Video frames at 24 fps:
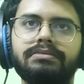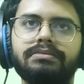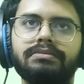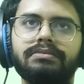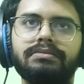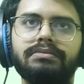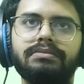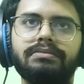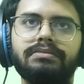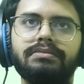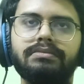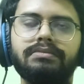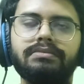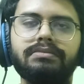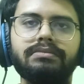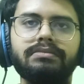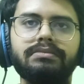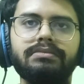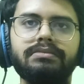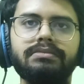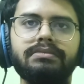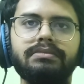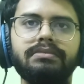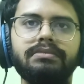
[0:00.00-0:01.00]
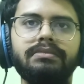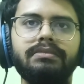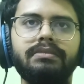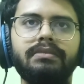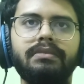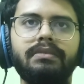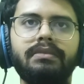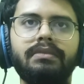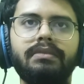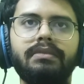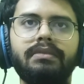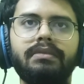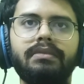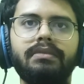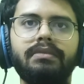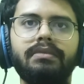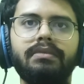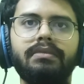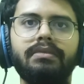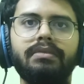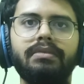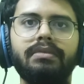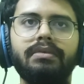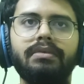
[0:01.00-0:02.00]

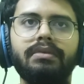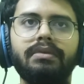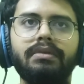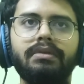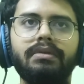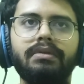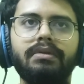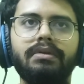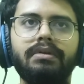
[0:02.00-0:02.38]
Nothing is said.